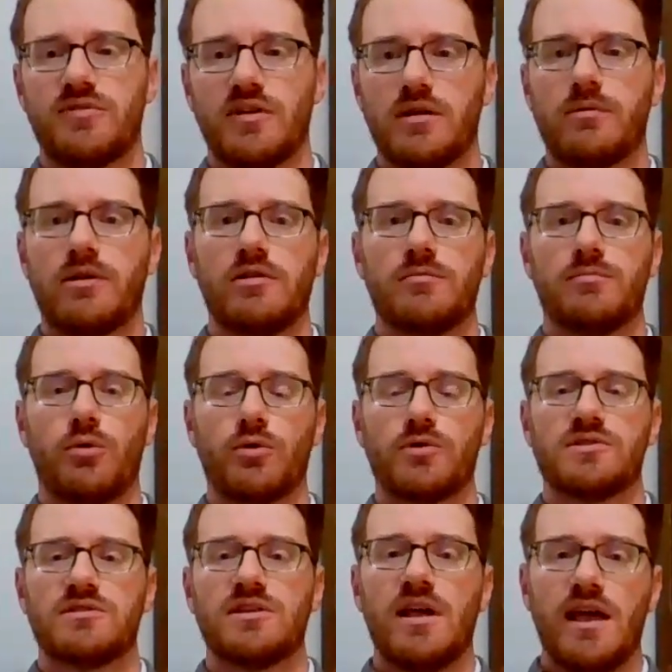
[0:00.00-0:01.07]
fundamental
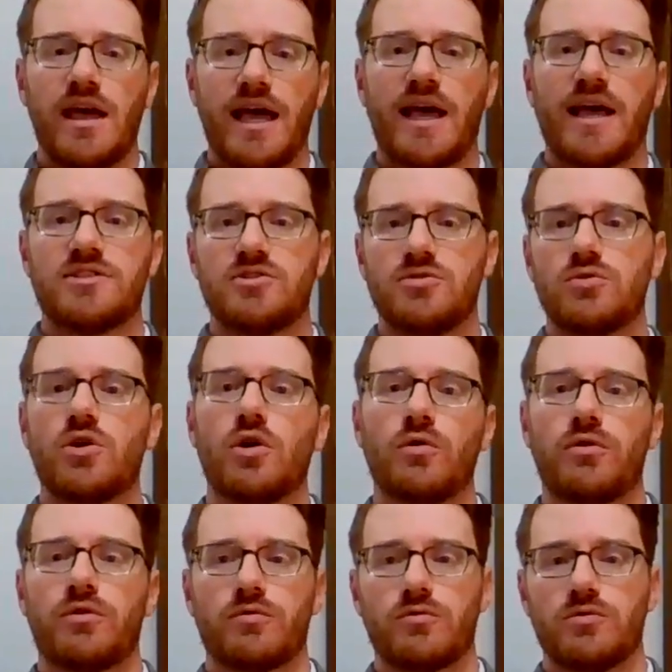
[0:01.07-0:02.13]
importance as you go
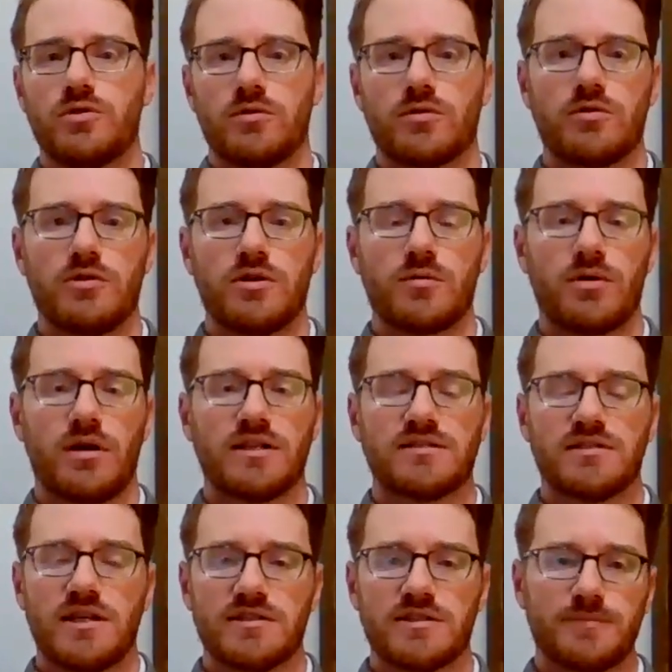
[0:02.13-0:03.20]
through your recruiting
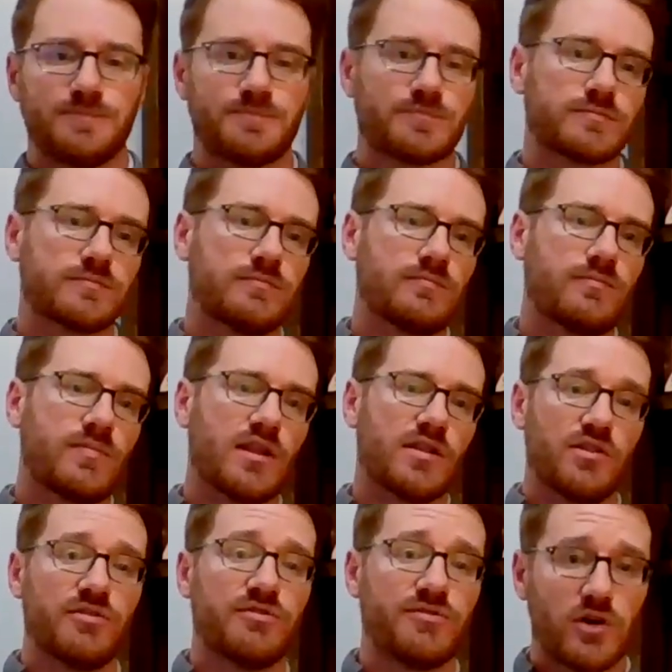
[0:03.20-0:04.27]
process.
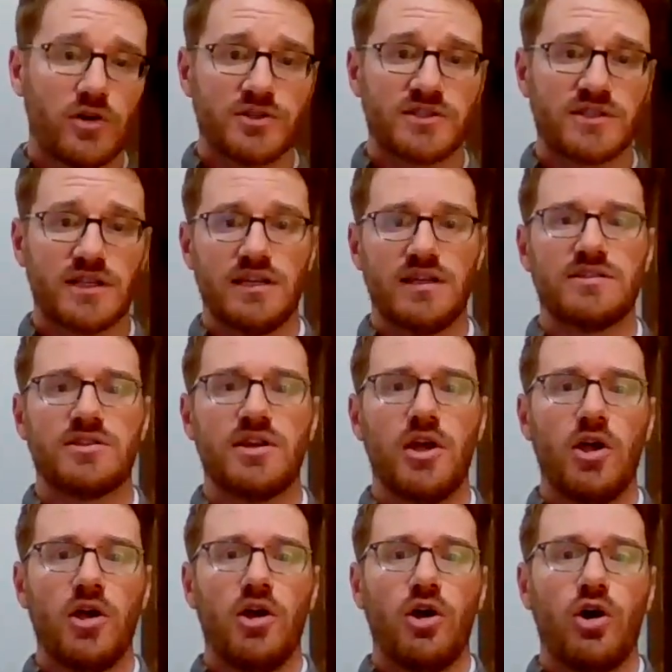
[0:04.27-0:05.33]
The first is
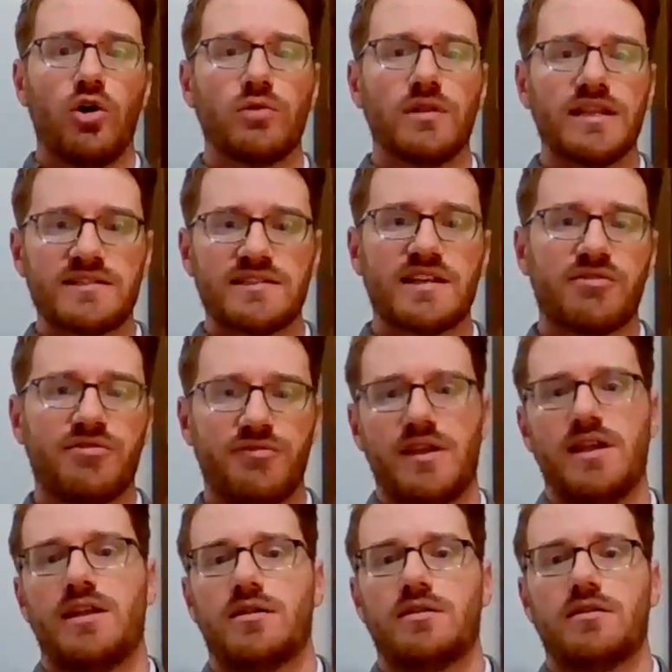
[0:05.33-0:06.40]
holistic
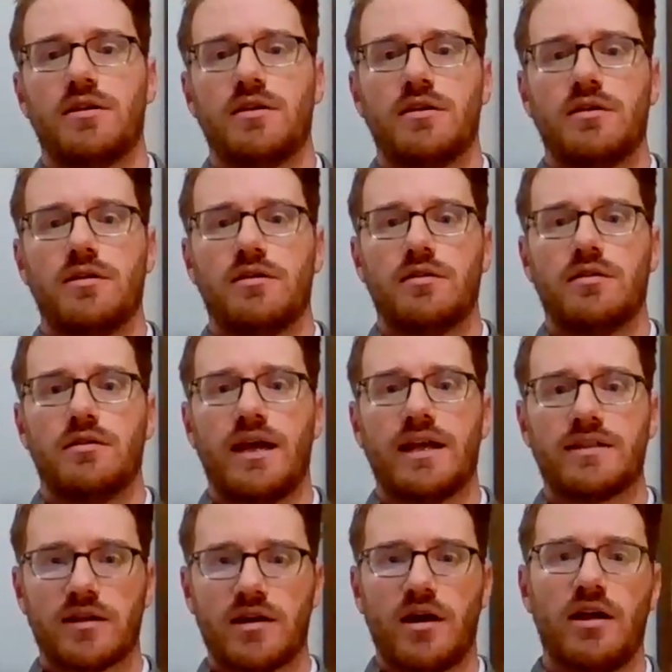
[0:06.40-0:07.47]
fit at
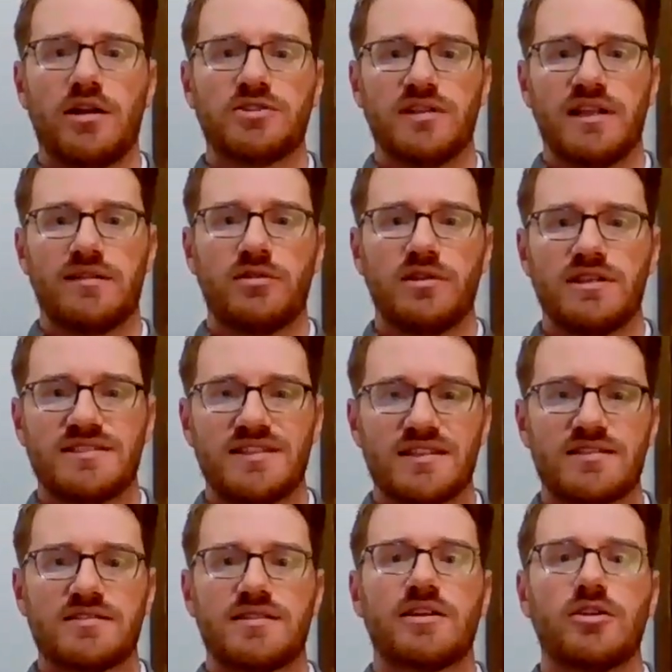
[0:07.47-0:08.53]
the college level is the
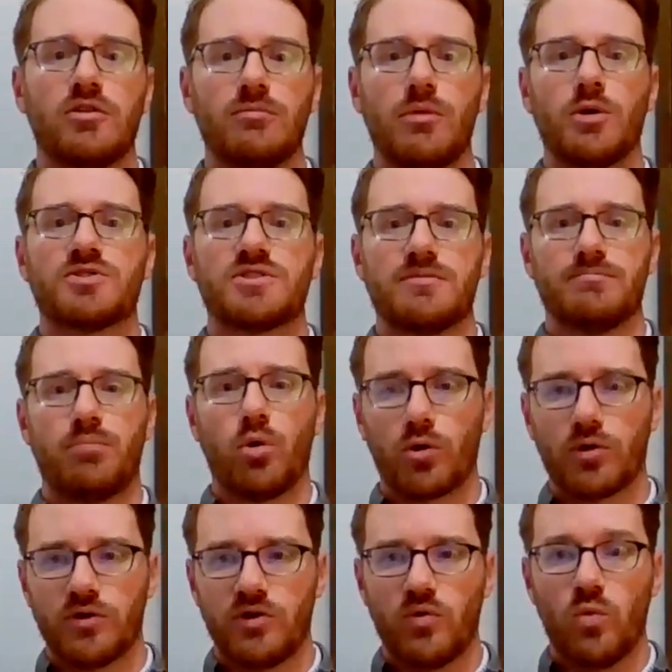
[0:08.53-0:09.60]
single most
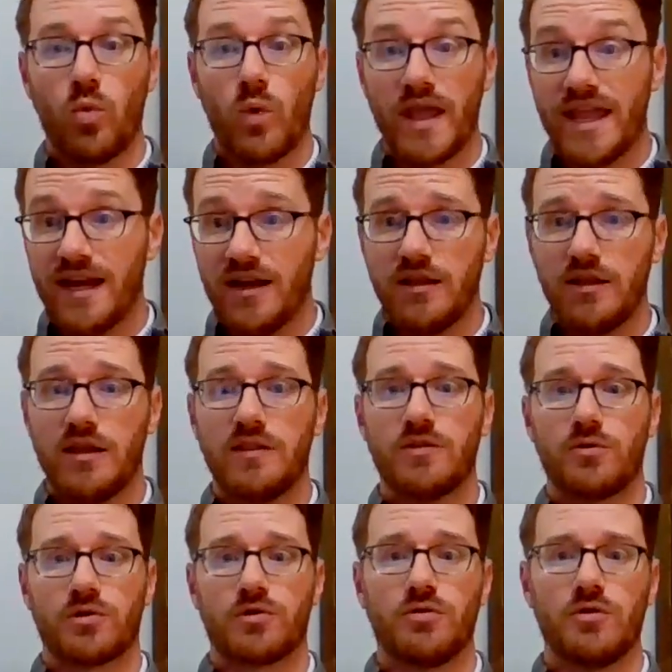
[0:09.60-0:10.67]
important win in the
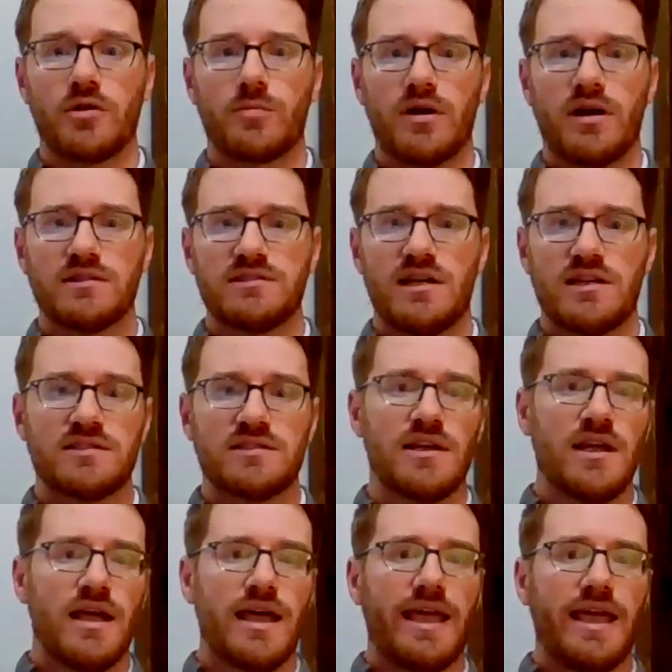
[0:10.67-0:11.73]
recruiting process,
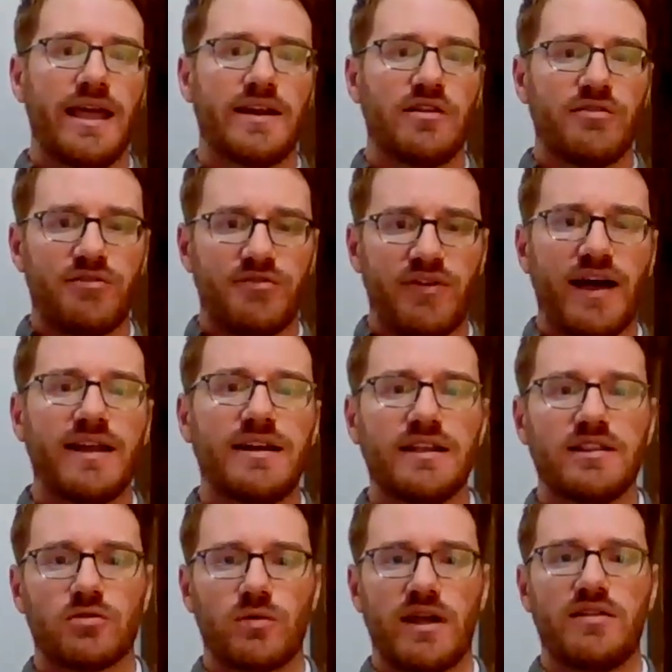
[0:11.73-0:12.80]
and finding
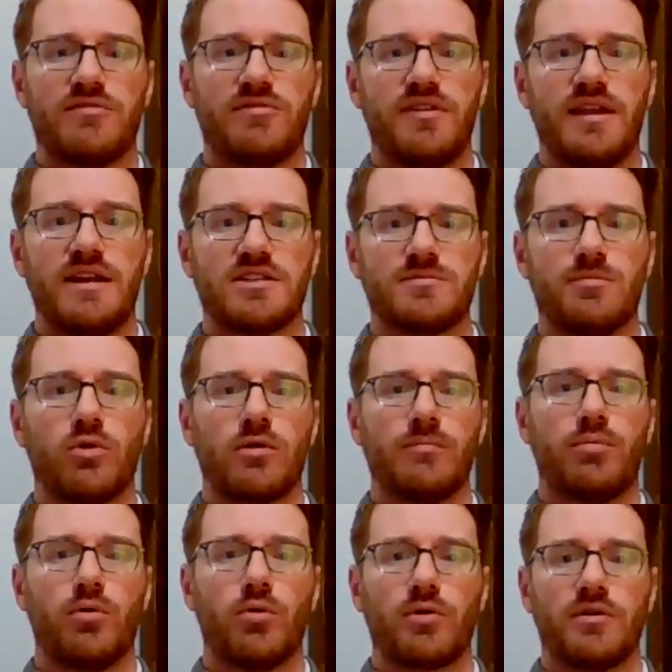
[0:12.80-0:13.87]
the right fit is more
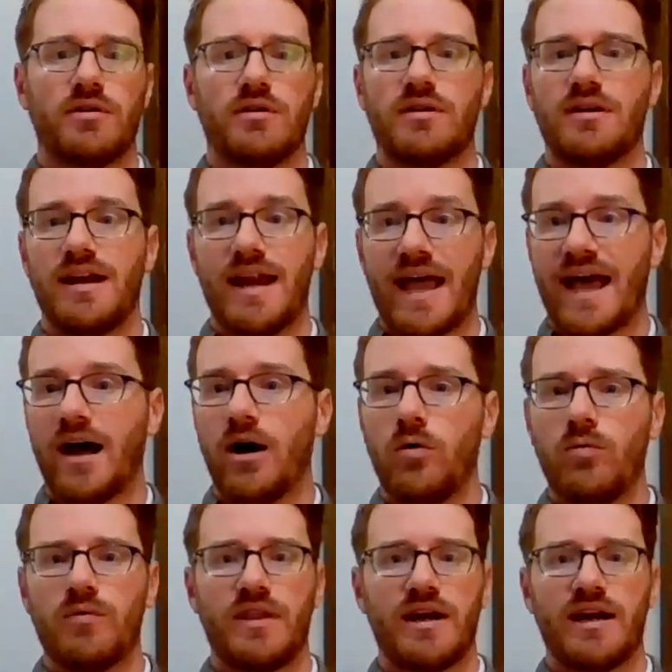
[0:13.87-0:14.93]
important now
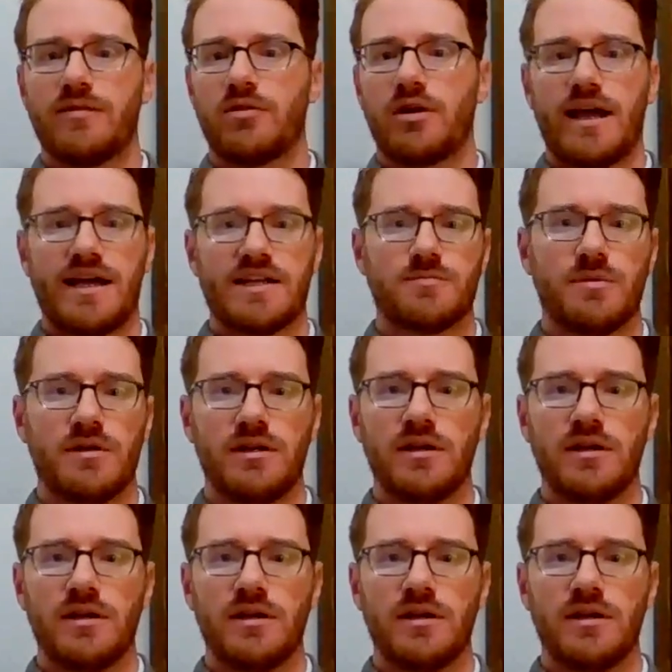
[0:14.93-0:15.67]
than it ever has been.